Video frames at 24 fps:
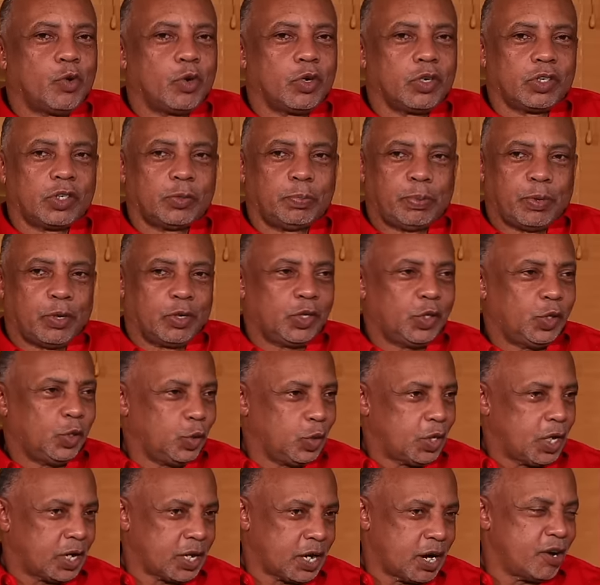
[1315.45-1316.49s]
course,
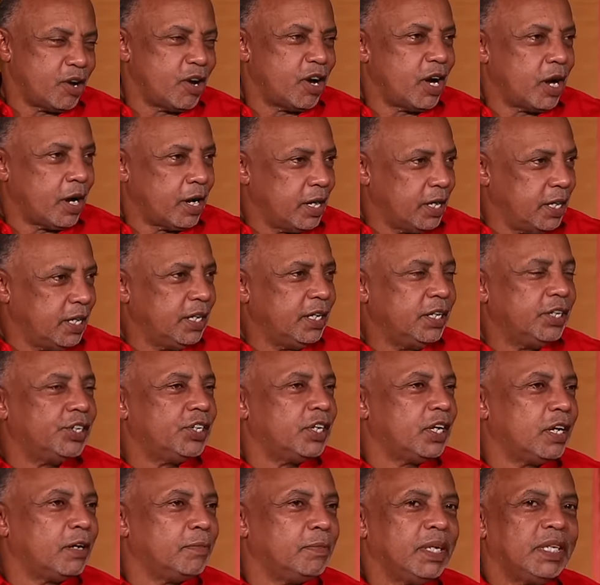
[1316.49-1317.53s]
pursued a career in the
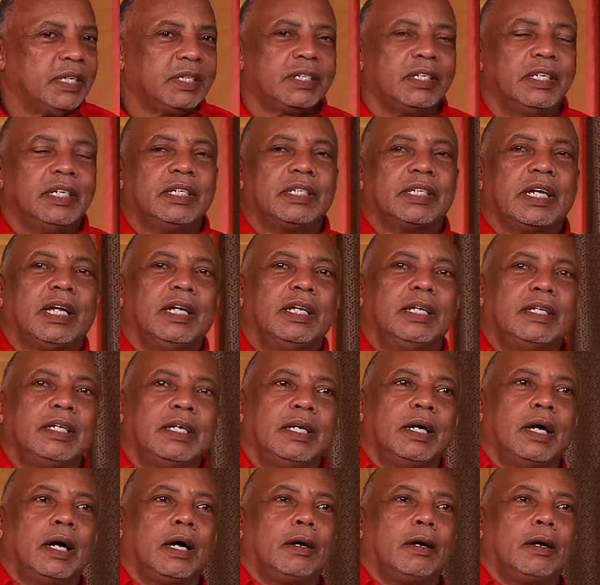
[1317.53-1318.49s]
DJing business and thing,